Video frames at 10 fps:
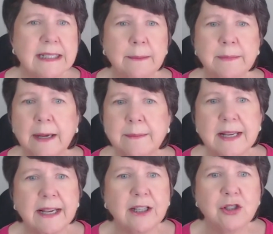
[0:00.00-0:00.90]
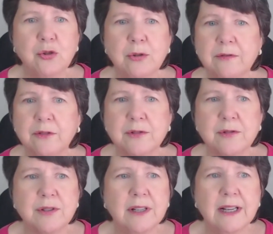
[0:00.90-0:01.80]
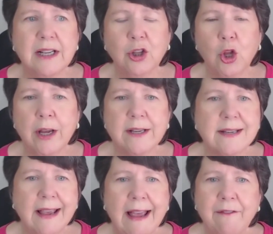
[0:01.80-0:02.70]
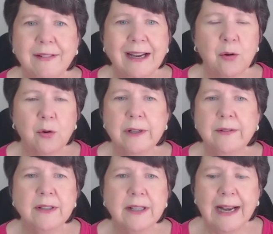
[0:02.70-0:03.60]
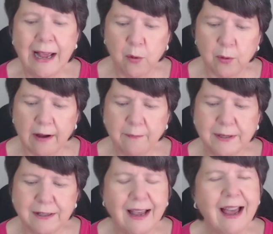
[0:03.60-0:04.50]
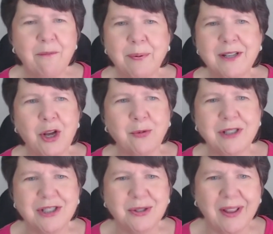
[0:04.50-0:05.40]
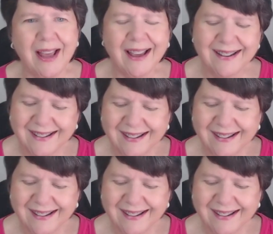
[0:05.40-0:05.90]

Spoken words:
Sometimes I can do it for as long as a half an hour or even an hour. I've been known to do that.